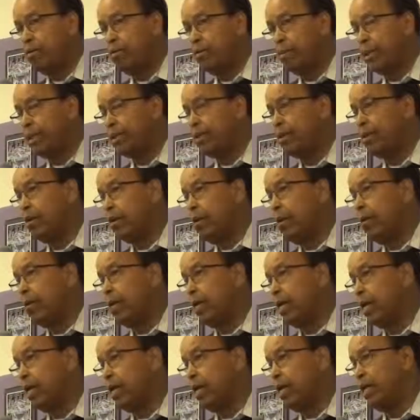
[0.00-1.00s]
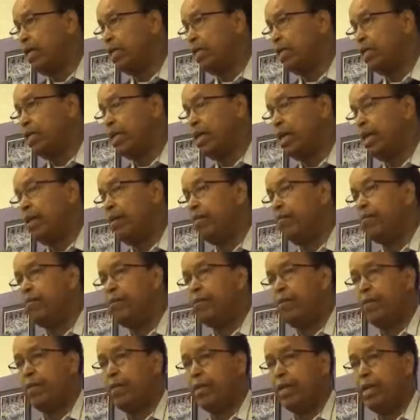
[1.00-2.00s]
much longer is if
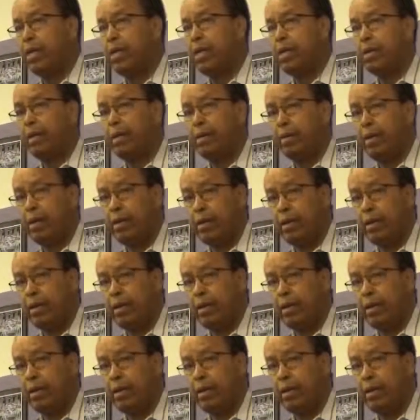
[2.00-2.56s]
the